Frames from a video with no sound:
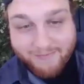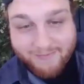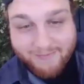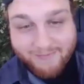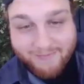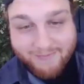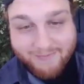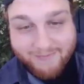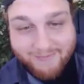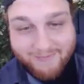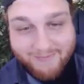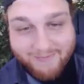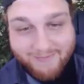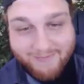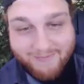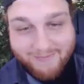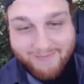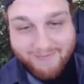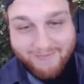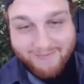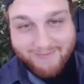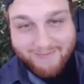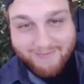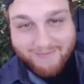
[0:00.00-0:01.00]

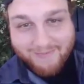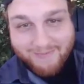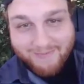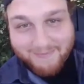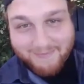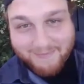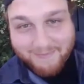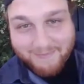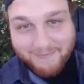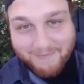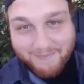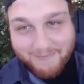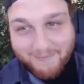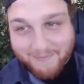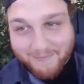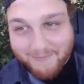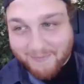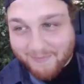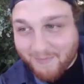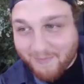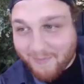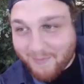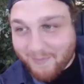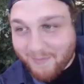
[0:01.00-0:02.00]

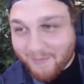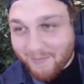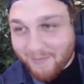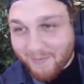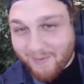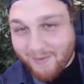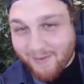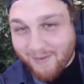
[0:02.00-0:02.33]
(silence)